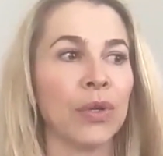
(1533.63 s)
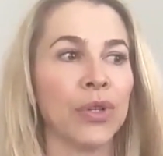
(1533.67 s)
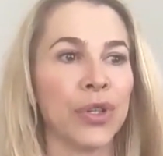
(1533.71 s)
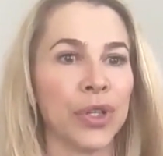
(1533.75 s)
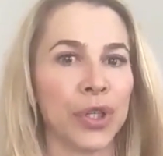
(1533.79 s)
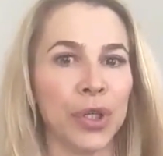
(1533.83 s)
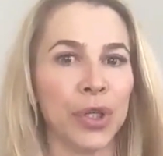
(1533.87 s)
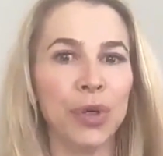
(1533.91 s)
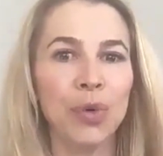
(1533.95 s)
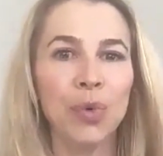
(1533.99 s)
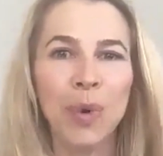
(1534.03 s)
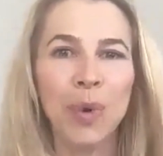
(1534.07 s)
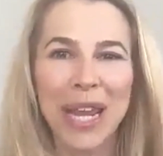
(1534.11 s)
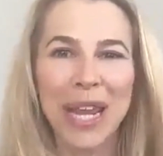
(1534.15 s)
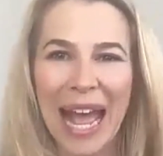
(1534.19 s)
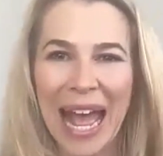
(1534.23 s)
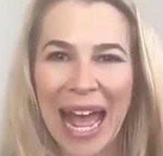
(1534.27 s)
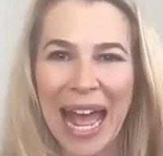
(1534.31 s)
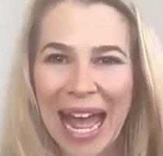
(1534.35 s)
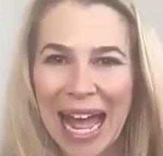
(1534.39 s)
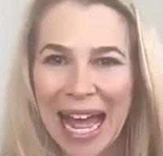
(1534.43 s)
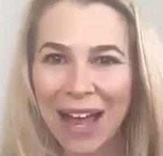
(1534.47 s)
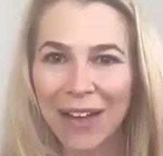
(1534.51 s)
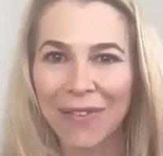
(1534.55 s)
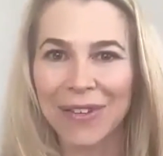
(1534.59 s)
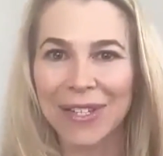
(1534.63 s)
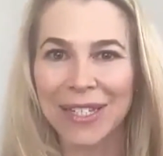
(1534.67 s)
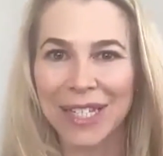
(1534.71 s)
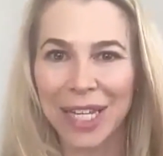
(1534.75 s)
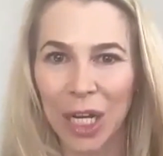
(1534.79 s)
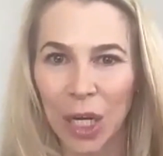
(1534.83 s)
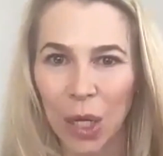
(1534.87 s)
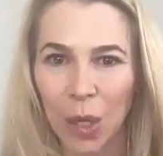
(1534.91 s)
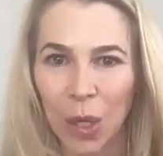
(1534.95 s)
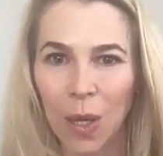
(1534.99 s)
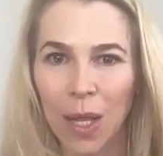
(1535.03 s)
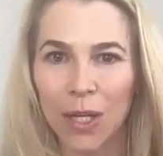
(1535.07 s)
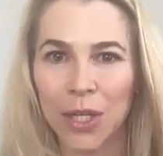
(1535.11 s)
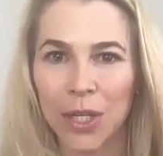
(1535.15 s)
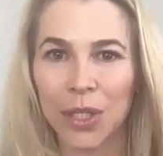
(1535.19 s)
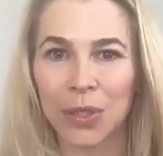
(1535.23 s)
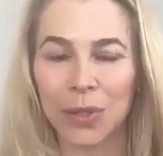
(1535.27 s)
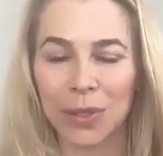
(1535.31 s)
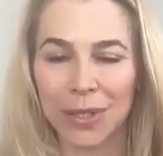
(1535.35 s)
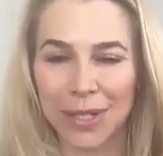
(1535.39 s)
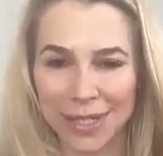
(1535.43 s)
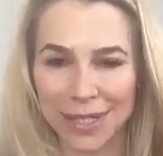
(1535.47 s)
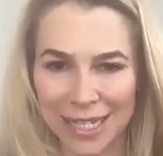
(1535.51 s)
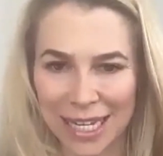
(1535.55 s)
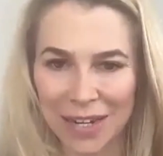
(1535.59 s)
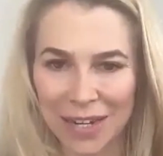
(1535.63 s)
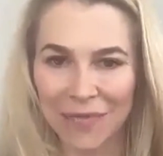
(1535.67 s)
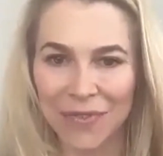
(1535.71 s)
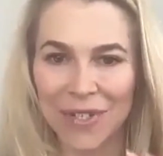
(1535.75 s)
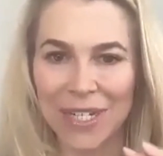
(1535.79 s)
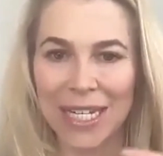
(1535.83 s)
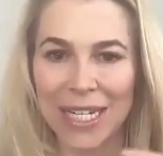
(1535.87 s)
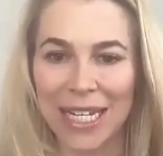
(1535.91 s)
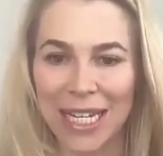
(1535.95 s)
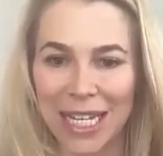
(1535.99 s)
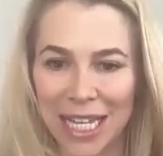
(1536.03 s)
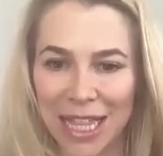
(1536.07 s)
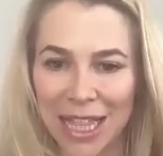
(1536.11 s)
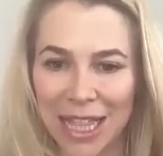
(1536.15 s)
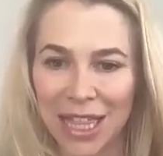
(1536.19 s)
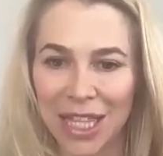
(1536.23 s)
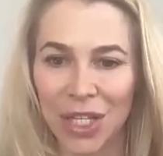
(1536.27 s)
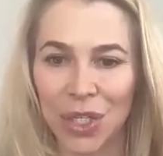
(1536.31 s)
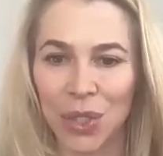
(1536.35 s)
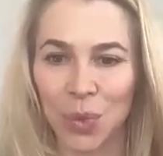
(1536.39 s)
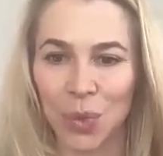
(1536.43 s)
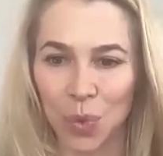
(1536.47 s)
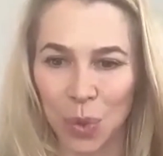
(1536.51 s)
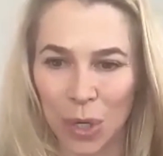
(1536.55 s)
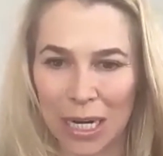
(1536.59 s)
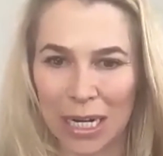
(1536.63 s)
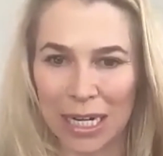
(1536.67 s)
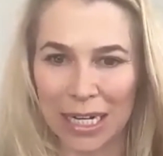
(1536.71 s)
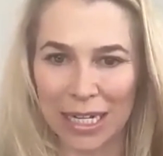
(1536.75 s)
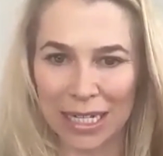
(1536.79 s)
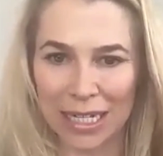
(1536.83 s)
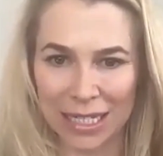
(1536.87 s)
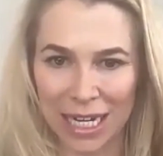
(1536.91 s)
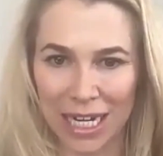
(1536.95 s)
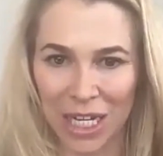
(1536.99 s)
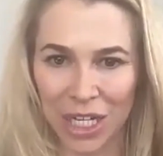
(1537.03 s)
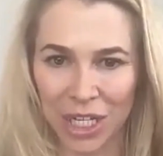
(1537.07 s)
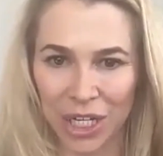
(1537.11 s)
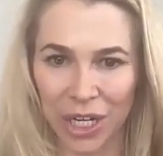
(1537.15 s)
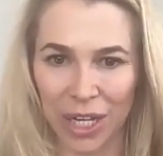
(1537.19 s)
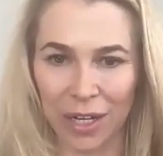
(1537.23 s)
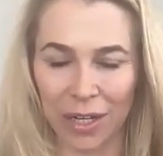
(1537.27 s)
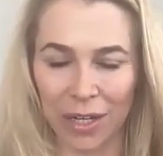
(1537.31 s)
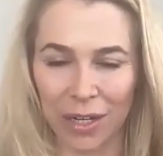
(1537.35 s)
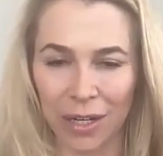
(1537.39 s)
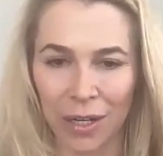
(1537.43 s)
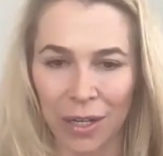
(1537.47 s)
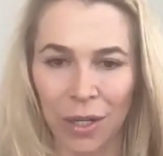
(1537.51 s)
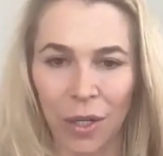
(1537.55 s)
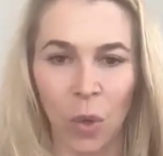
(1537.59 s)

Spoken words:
do we have psychological safety in this organization?